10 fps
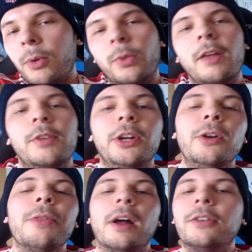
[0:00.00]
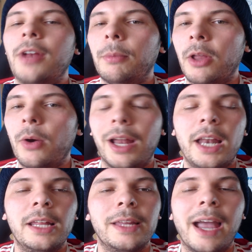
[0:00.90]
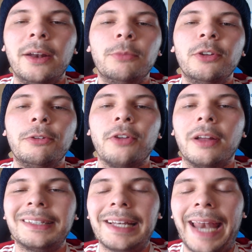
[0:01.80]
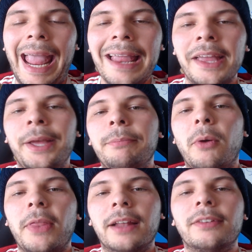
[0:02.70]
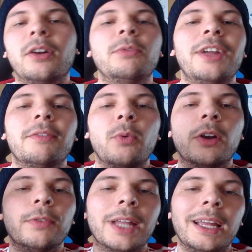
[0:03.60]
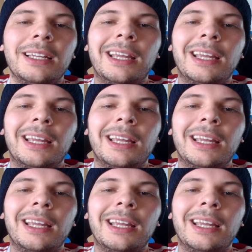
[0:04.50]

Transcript: And we'd love to hear your thoughts down below on any of the items you saw today. But with that said, hopefully you have a wonderful day.